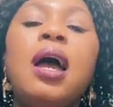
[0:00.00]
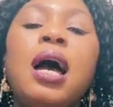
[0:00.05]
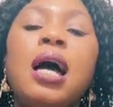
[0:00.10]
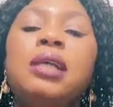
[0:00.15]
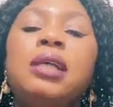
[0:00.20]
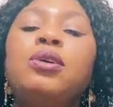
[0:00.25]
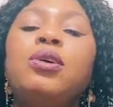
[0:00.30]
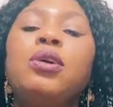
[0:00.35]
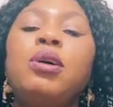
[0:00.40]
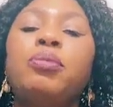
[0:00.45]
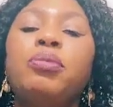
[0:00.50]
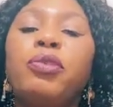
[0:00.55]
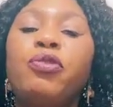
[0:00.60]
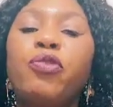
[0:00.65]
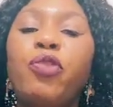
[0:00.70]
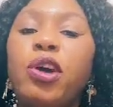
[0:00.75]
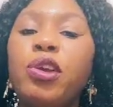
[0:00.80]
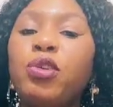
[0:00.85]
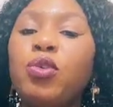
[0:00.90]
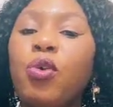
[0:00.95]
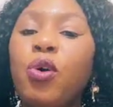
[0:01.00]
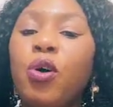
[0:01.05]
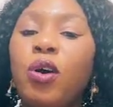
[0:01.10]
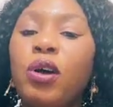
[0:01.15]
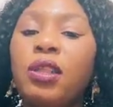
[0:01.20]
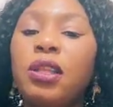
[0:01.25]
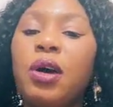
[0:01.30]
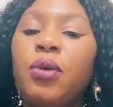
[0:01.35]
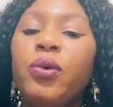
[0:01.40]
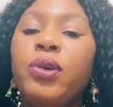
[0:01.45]
I said, okay, before you
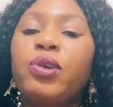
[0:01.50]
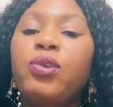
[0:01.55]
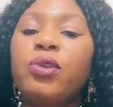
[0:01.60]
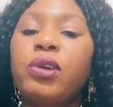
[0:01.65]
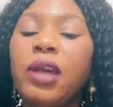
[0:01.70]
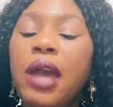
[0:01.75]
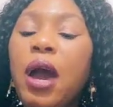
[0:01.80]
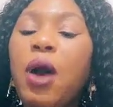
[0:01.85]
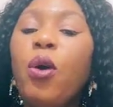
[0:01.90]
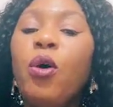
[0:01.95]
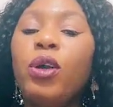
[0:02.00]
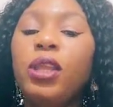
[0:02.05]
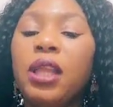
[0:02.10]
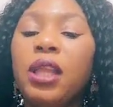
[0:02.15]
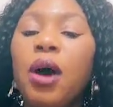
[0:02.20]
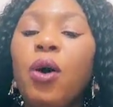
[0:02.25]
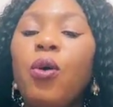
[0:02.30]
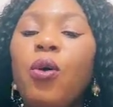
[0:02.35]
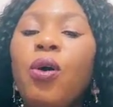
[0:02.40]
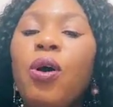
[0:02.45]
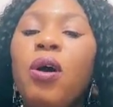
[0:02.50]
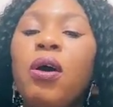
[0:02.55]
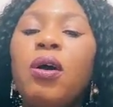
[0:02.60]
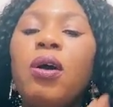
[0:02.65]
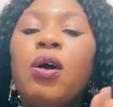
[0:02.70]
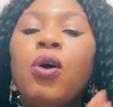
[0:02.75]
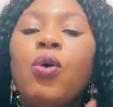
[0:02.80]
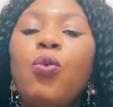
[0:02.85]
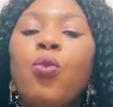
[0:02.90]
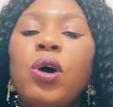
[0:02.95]
order, when you get home now,
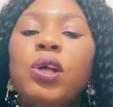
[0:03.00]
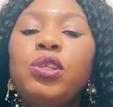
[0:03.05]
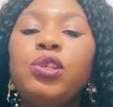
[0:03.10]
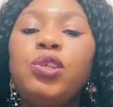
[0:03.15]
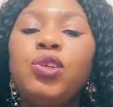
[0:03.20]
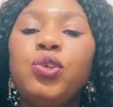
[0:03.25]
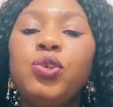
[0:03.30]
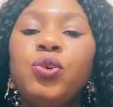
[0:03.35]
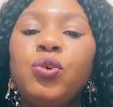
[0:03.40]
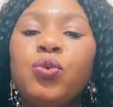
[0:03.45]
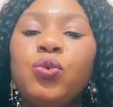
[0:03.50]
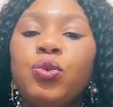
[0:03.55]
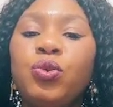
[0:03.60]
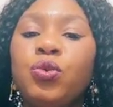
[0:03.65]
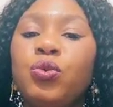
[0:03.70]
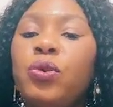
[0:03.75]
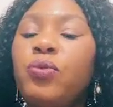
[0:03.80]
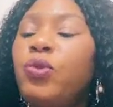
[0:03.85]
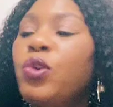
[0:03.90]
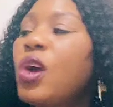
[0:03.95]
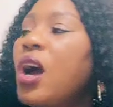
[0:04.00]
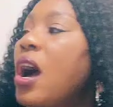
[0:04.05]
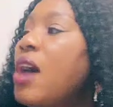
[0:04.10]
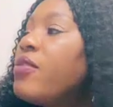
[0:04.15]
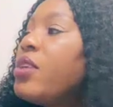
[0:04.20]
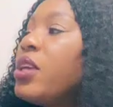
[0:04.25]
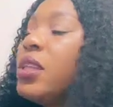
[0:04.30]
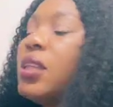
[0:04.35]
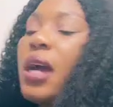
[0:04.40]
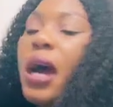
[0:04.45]
what you do, if you
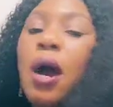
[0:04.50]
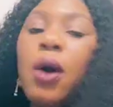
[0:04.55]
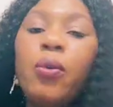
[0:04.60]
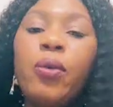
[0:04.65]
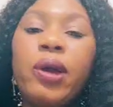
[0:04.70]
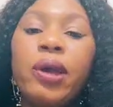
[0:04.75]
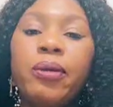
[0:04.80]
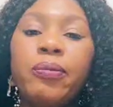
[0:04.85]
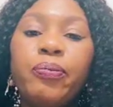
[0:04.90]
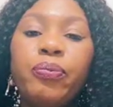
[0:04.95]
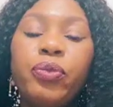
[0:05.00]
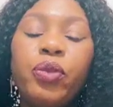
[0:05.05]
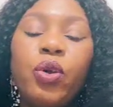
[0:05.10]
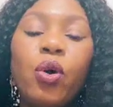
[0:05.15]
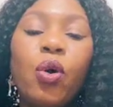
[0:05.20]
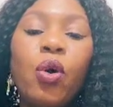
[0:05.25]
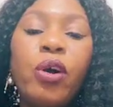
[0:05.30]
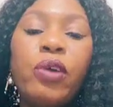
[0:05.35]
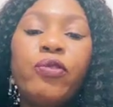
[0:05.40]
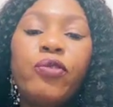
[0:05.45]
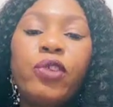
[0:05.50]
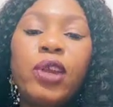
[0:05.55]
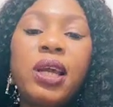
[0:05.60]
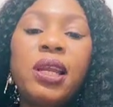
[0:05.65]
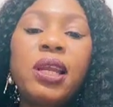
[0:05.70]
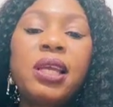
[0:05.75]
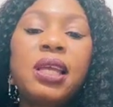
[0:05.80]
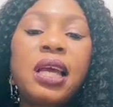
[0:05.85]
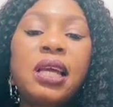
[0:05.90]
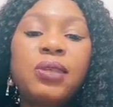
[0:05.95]
have a towel or a
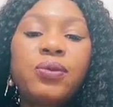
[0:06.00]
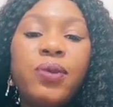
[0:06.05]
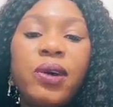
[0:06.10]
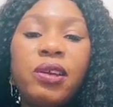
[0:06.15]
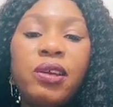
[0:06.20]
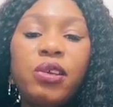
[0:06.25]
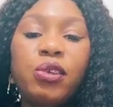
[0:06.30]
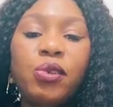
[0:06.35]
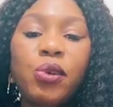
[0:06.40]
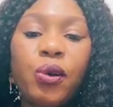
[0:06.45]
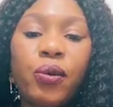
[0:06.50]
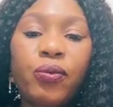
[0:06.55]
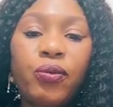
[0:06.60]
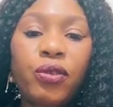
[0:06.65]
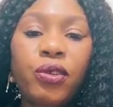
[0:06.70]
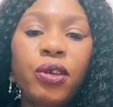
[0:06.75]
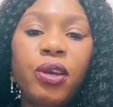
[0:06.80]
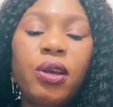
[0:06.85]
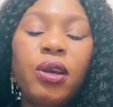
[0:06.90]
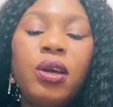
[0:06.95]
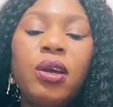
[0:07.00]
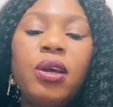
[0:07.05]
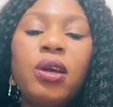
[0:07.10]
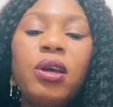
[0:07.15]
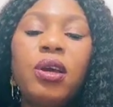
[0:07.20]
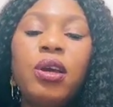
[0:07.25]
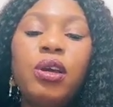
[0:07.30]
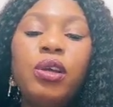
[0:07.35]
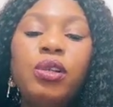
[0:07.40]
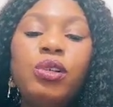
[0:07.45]
flannel that is very soft,
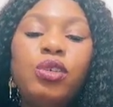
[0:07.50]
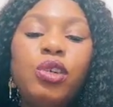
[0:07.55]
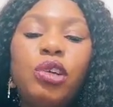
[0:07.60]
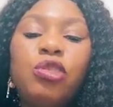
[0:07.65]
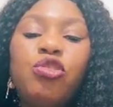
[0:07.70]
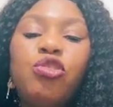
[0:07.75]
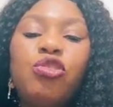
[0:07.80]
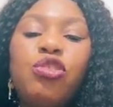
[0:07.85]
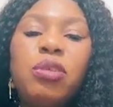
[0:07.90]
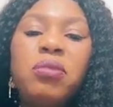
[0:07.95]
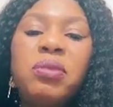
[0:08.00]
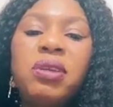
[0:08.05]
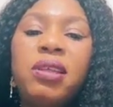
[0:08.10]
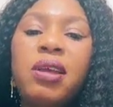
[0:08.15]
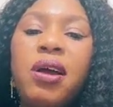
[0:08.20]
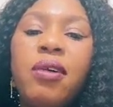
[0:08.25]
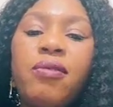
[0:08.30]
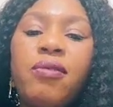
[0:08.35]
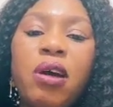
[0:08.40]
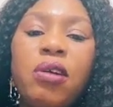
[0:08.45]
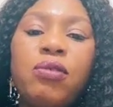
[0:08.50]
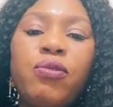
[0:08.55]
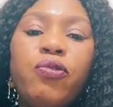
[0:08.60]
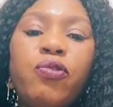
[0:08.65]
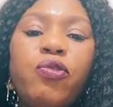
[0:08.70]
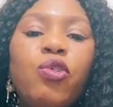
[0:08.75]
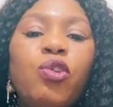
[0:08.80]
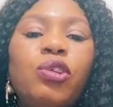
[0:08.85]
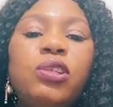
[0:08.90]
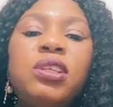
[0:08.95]
just trim it around,
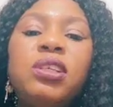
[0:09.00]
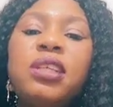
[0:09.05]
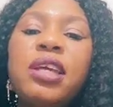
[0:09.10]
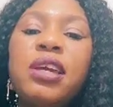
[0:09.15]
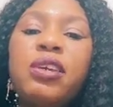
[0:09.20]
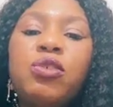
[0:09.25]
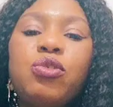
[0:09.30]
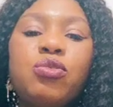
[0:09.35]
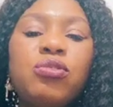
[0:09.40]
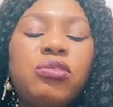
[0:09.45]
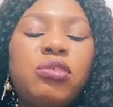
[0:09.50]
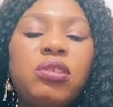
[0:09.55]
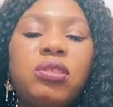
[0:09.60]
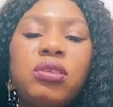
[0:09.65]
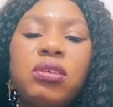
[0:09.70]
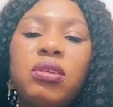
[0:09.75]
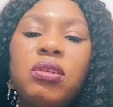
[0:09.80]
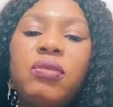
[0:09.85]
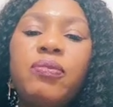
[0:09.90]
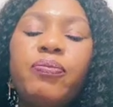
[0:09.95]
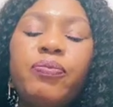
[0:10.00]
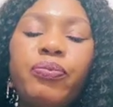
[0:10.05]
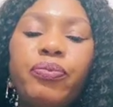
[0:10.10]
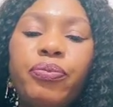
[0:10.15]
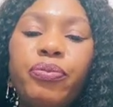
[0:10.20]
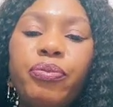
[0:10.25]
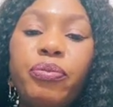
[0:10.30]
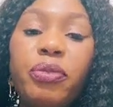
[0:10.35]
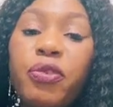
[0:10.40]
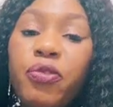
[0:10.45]
fold it, and use it
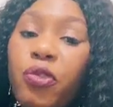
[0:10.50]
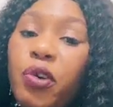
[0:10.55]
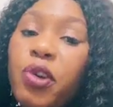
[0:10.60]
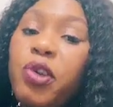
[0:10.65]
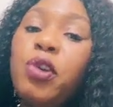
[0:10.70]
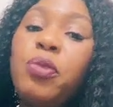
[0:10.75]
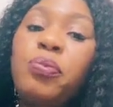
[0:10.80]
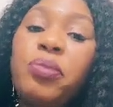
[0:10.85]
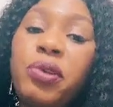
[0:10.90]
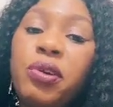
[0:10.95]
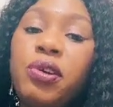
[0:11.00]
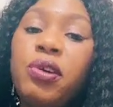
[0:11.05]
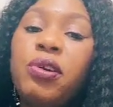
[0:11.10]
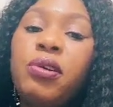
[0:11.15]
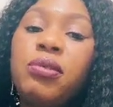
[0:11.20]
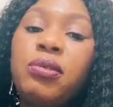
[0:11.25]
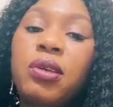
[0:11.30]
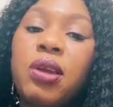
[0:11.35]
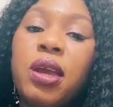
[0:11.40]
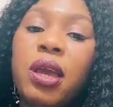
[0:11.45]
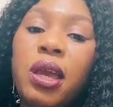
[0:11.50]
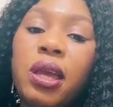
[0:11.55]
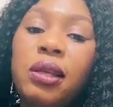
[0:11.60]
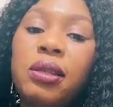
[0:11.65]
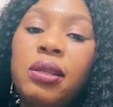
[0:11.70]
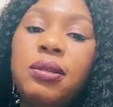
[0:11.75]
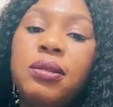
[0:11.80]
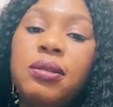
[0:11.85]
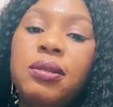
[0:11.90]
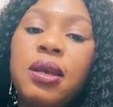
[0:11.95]
before your periods
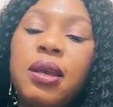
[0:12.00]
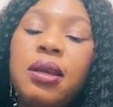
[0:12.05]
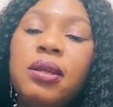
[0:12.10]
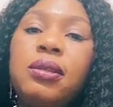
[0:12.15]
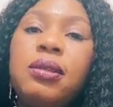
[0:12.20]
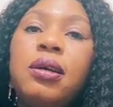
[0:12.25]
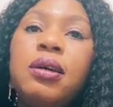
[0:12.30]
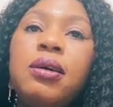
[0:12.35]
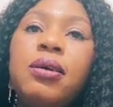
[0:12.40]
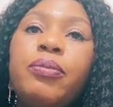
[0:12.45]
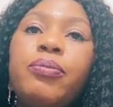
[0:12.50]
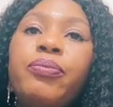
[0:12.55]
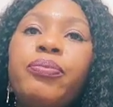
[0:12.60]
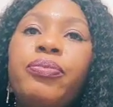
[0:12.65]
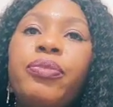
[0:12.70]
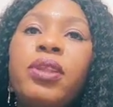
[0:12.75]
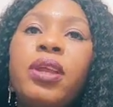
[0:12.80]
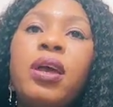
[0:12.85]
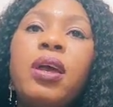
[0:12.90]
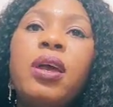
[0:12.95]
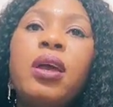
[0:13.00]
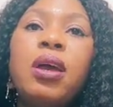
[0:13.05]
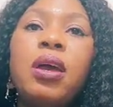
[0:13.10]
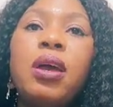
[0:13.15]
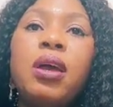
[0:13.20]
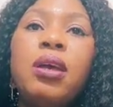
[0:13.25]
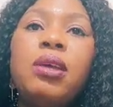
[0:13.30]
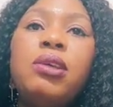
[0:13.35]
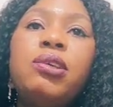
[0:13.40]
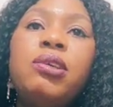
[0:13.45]
end. And
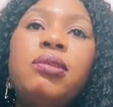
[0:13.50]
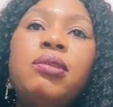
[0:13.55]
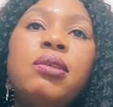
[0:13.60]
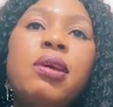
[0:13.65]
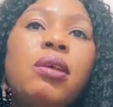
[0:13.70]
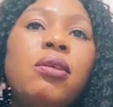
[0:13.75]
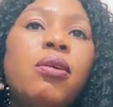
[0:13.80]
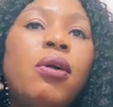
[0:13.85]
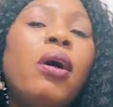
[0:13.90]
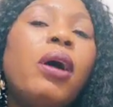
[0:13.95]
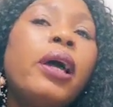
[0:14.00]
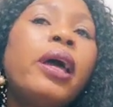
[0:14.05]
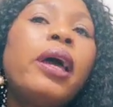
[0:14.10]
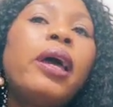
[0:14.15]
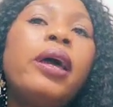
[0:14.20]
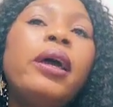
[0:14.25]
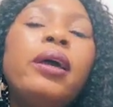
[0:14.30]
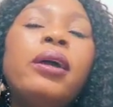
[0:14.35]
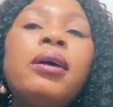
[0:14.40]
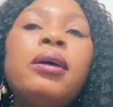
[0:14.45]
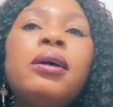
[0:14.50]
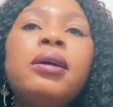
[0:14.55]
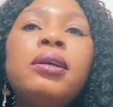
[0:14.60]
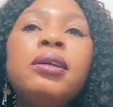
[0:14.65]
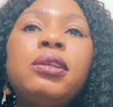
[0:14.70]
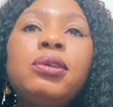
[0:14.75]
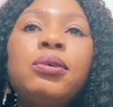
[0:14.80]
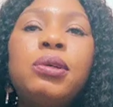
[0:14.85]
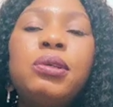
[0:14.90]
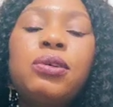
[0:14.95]
she said, okay,
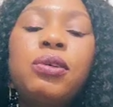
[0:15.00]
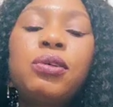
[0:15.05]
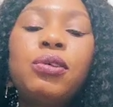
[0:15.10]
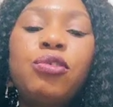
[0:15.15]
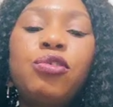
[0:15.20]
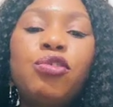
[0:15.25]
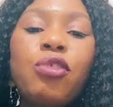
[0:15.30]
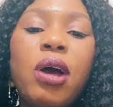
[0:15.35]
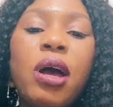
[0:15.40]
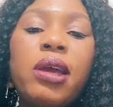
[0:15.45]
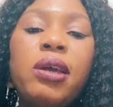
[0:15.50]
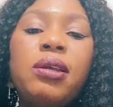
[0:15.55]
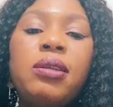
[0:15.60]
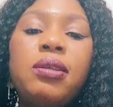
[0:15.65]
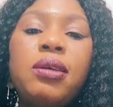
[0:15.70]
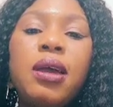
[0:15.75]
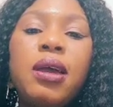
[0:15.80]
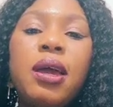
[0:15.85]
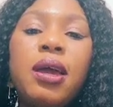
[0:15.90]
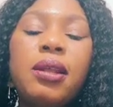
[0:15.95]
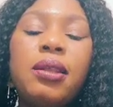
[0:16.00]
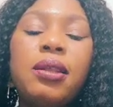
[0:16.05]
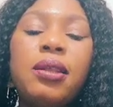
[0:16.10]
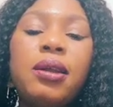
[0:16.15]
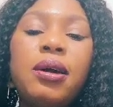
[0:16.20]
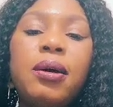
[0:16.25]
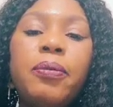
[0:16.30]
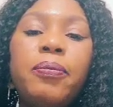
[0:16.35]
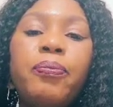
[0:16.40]
she was going to try it. And